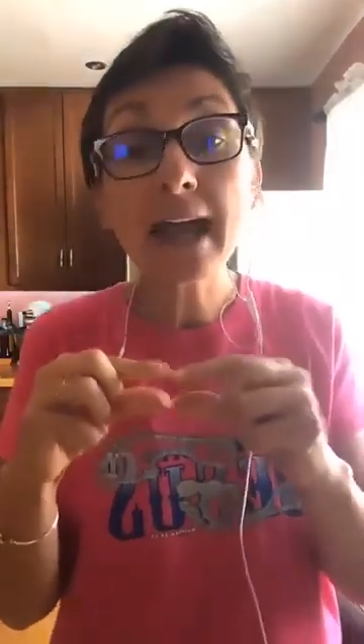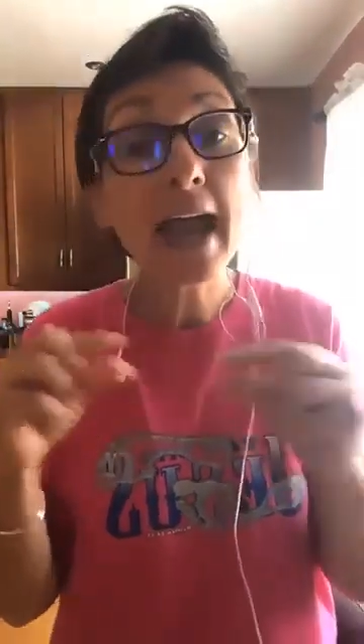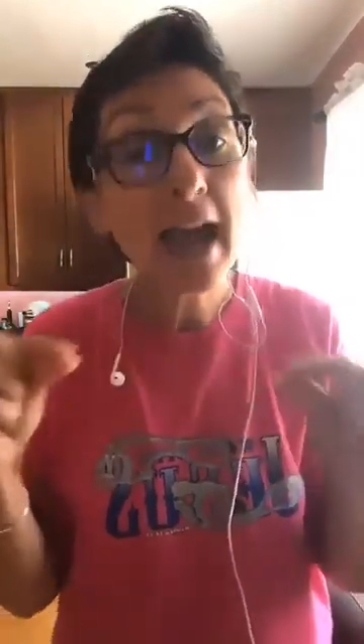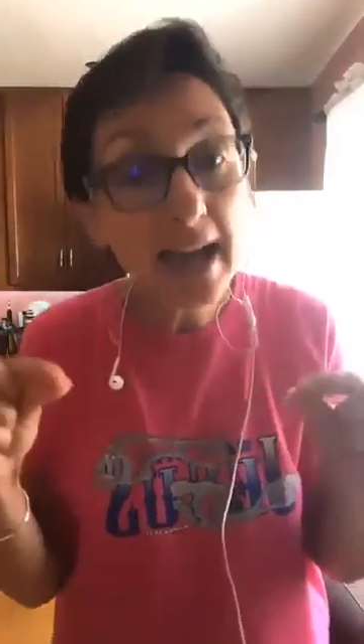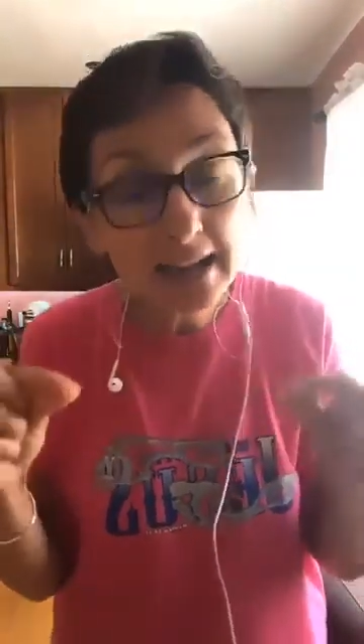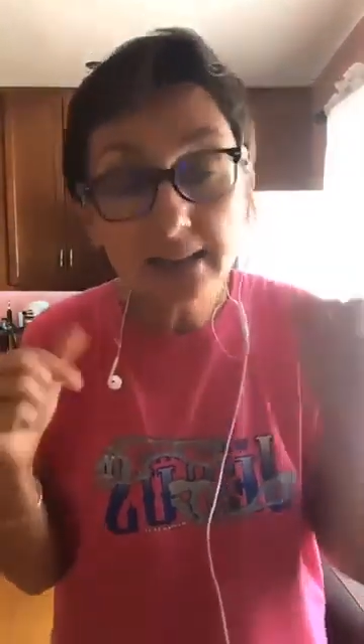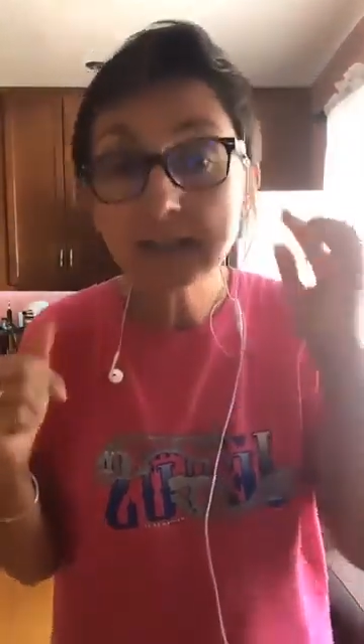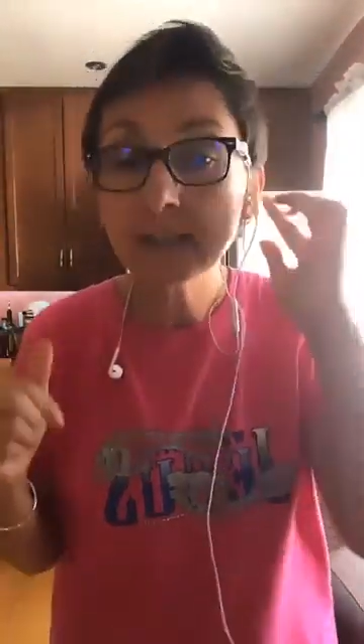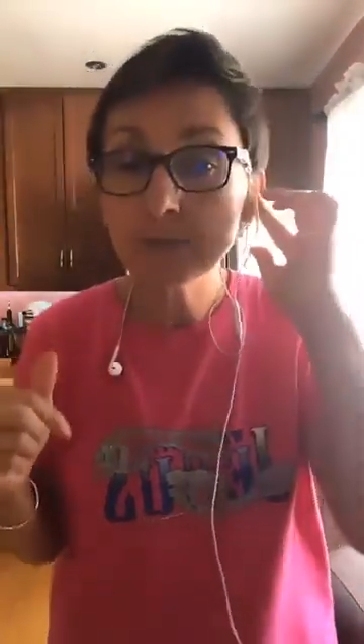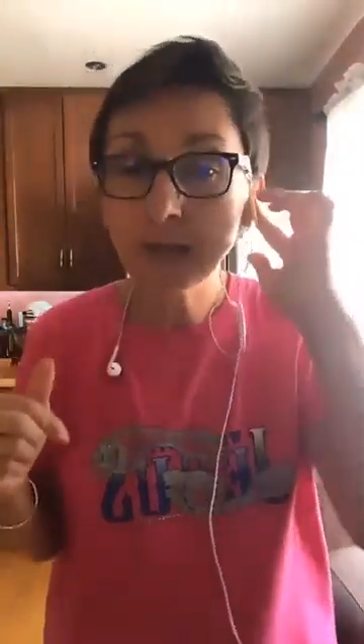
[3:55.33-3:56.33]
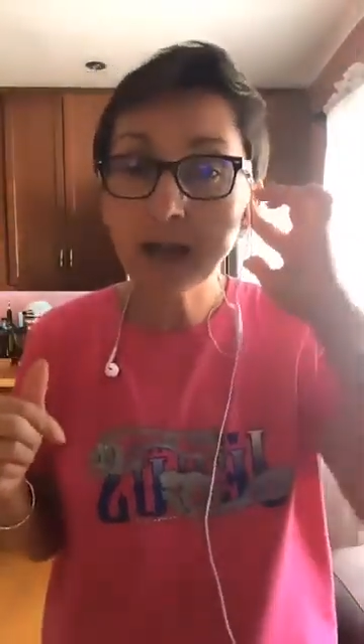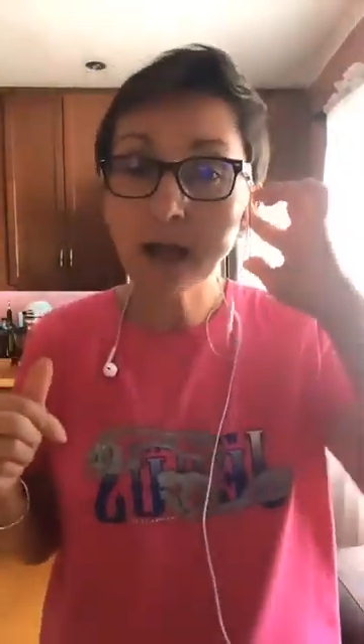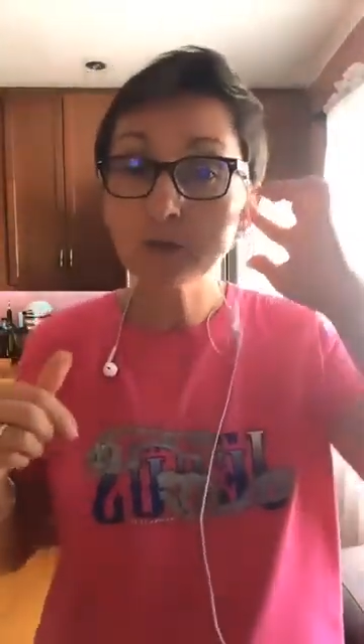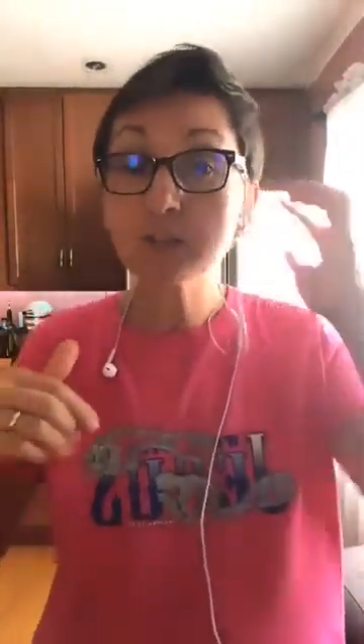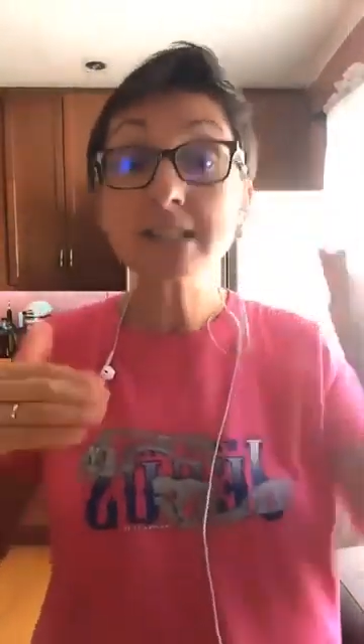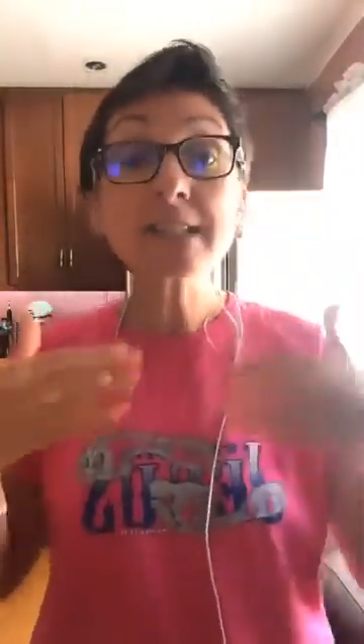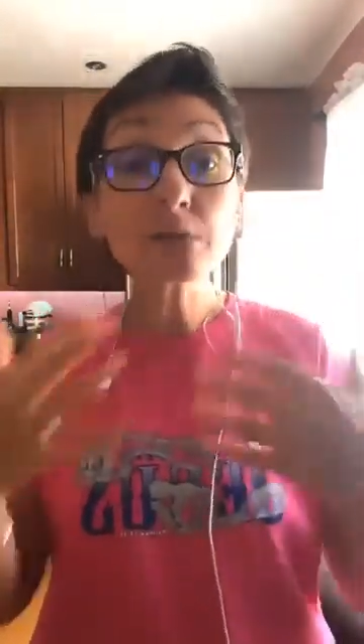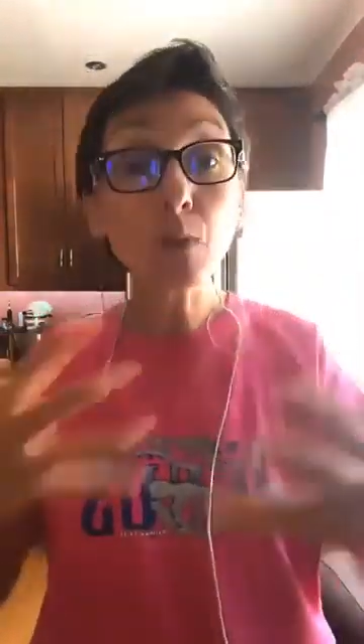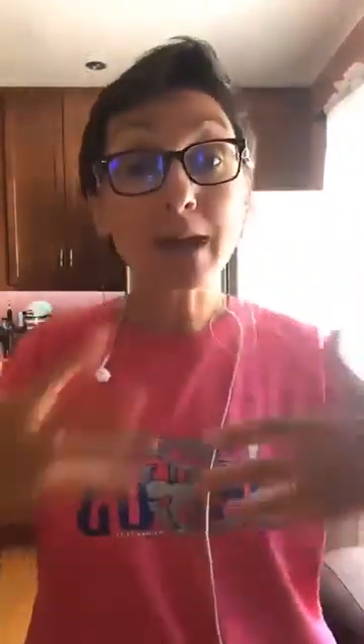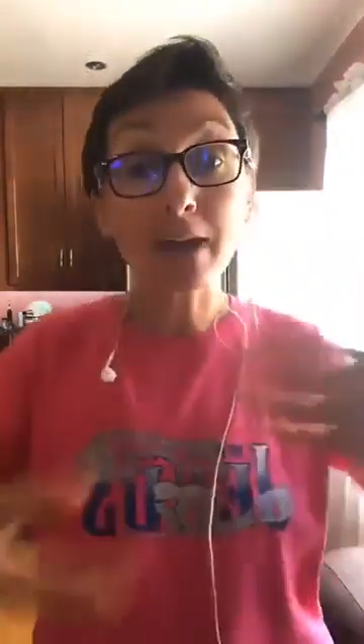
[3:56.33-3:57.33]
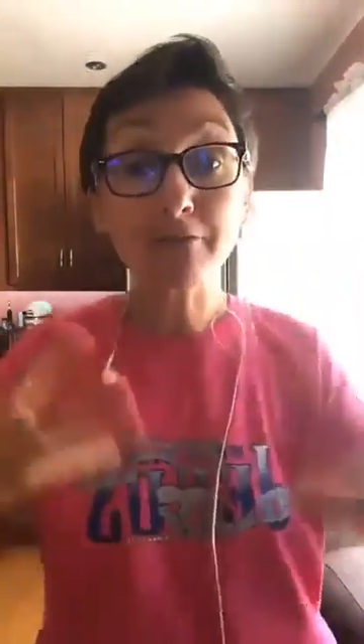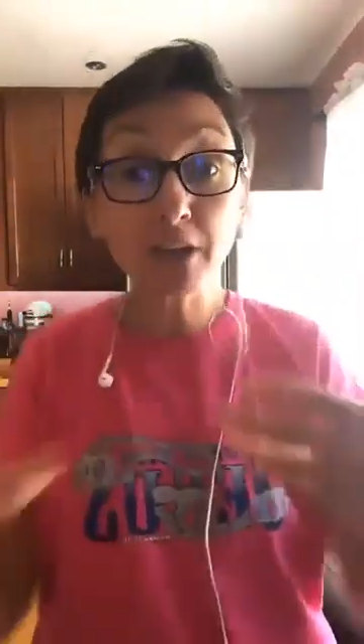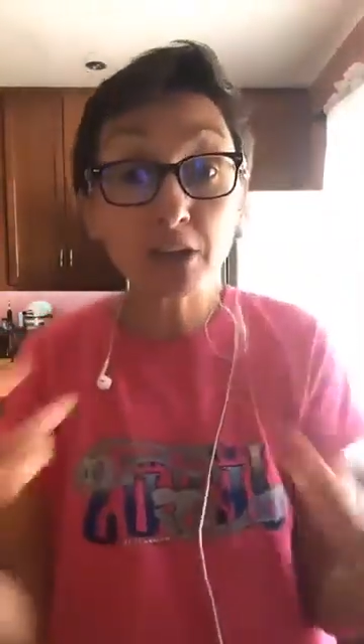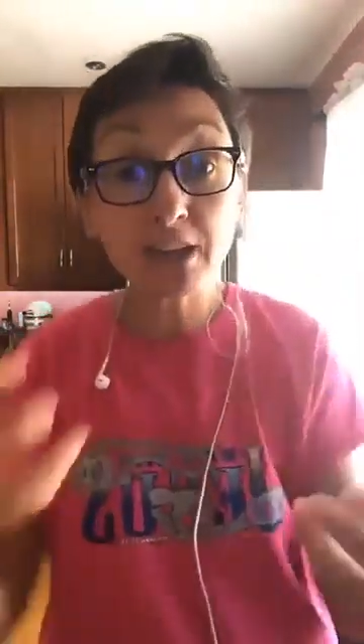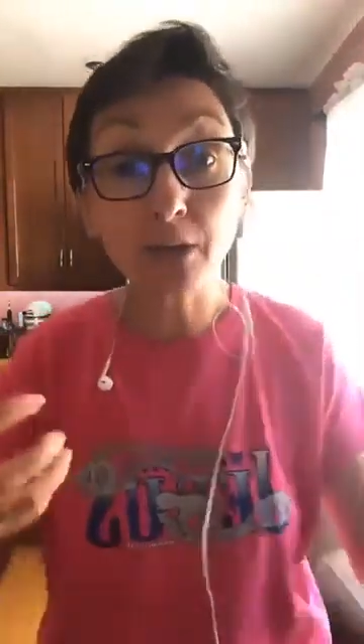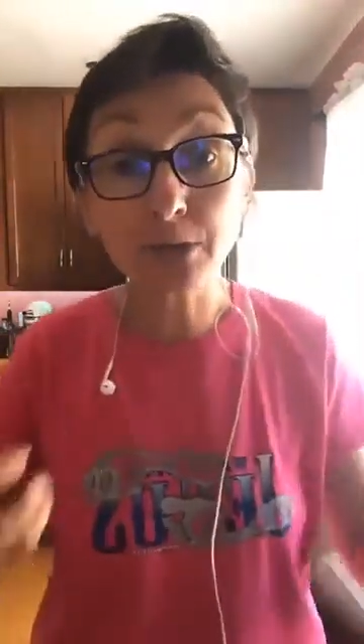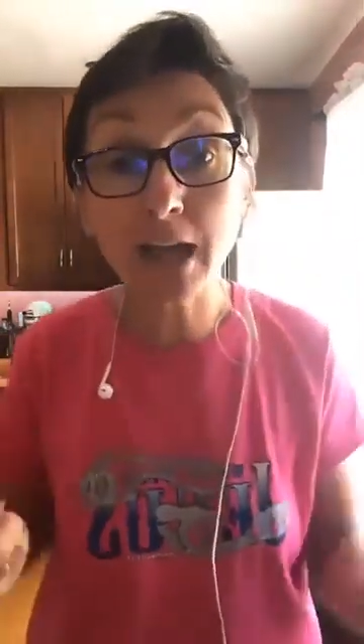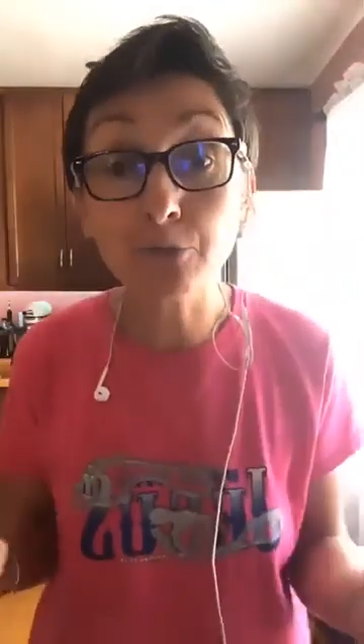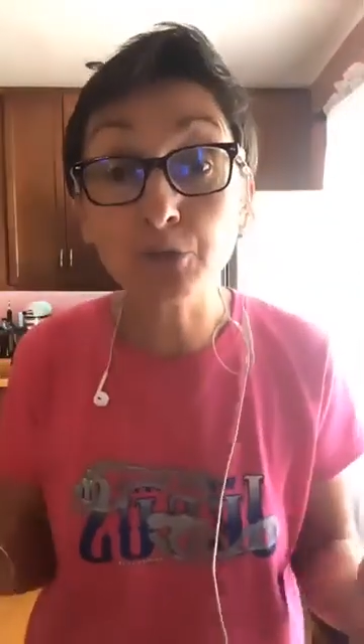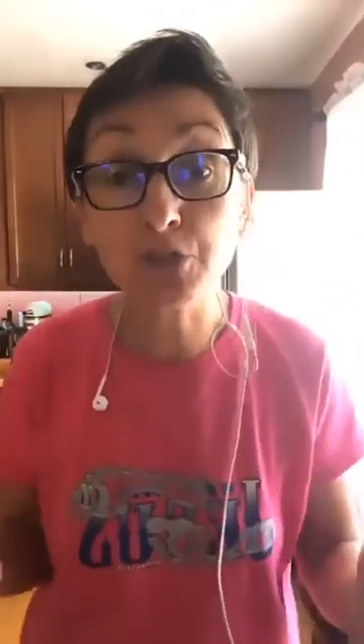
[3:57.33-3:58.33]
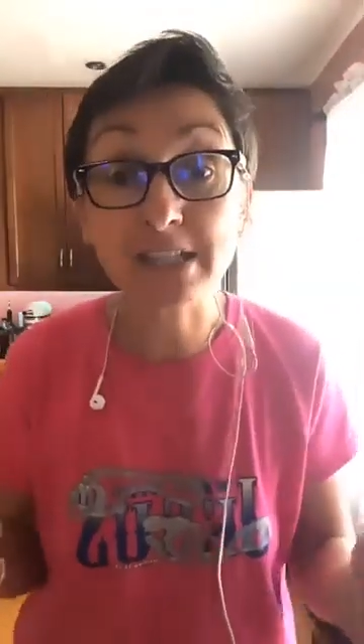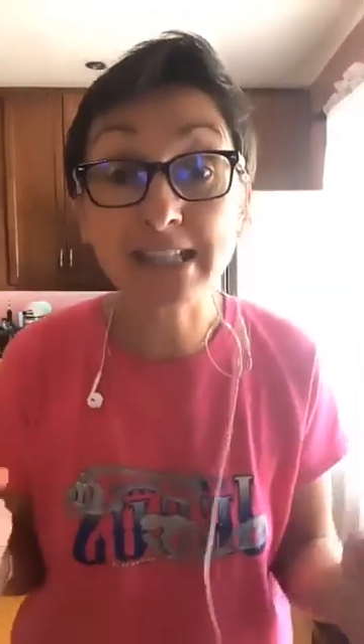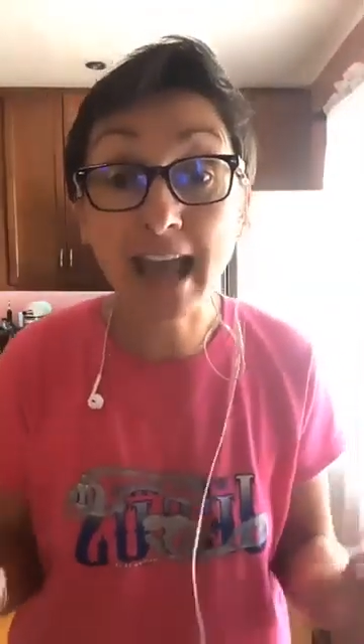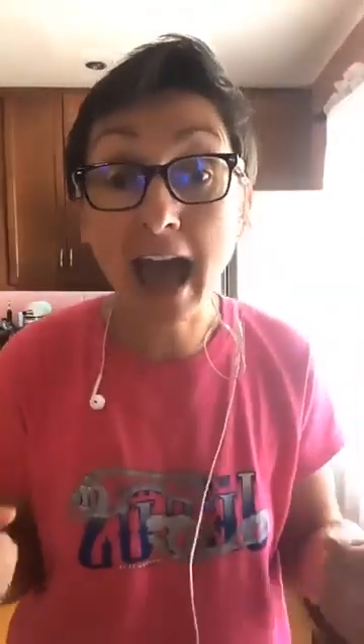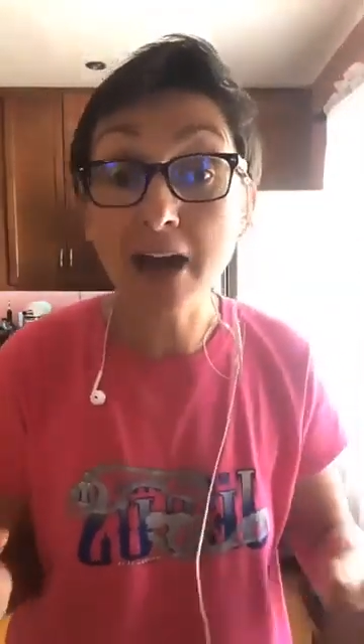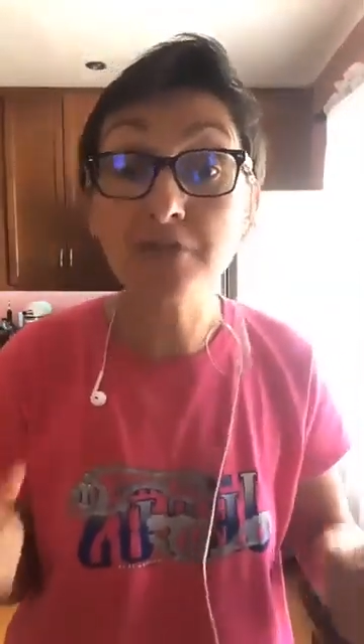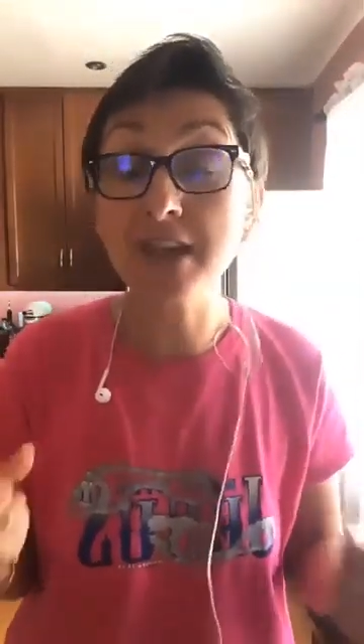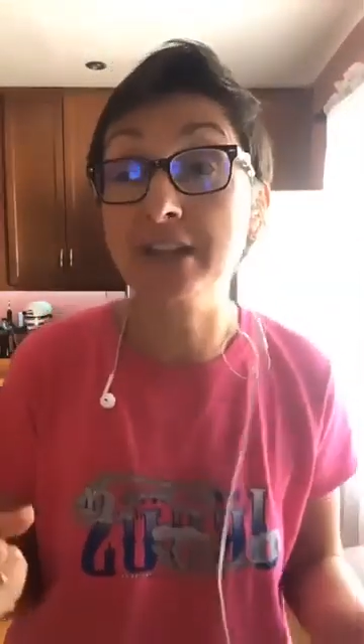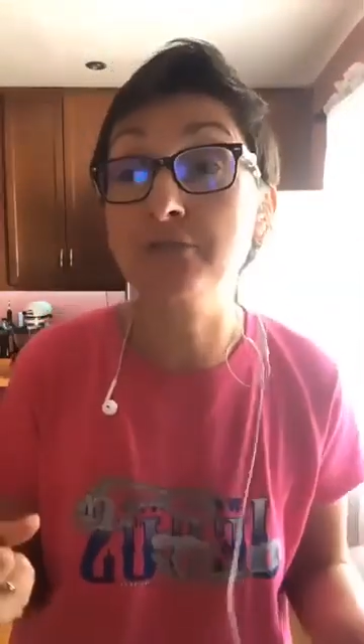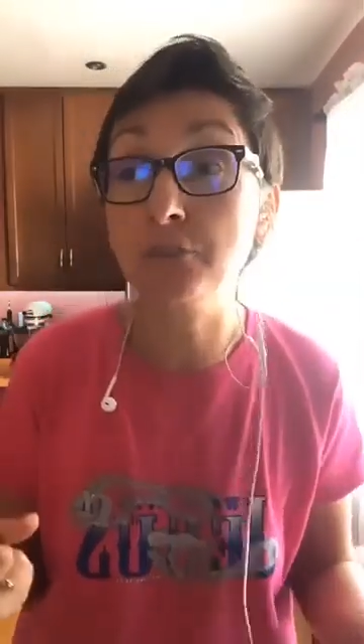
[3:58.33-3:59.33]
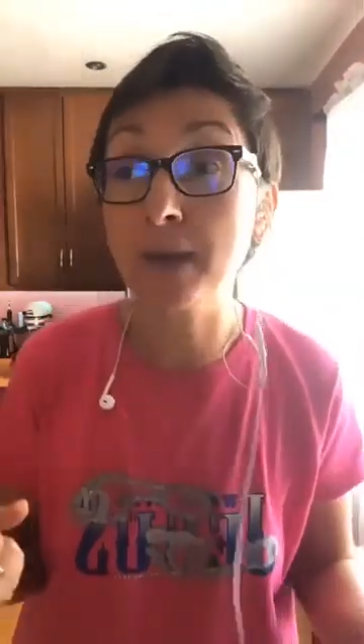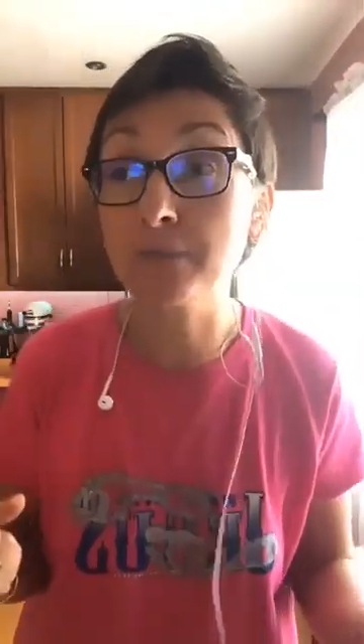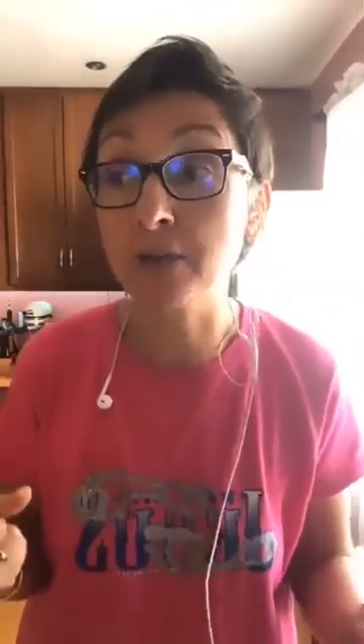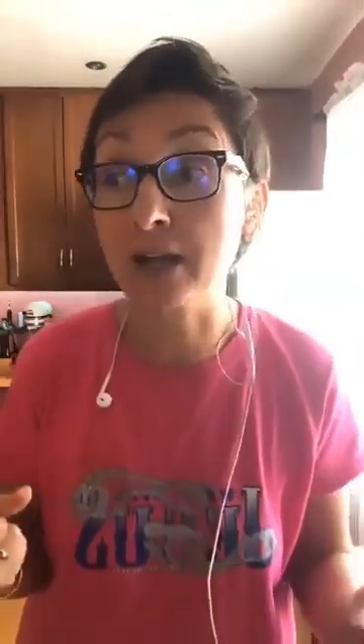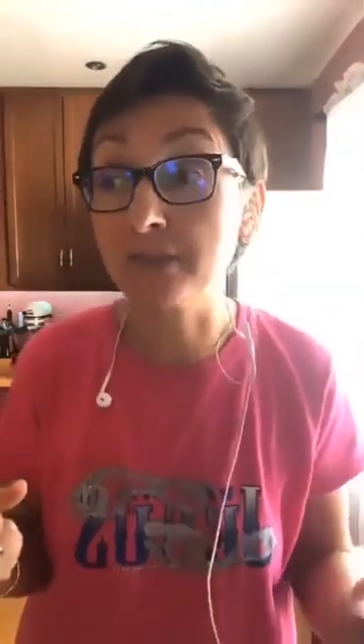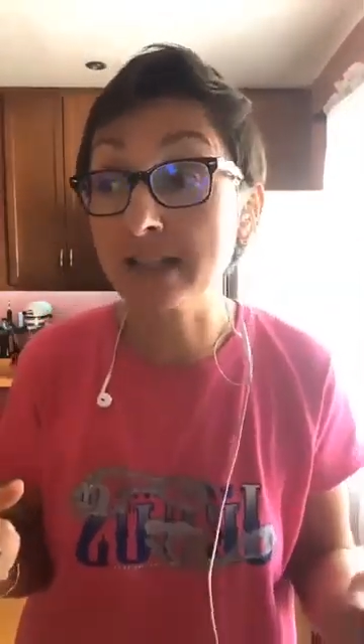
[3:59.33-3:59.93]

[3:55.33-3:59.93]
I had in my house, this is why I figured it out, I will just have that for my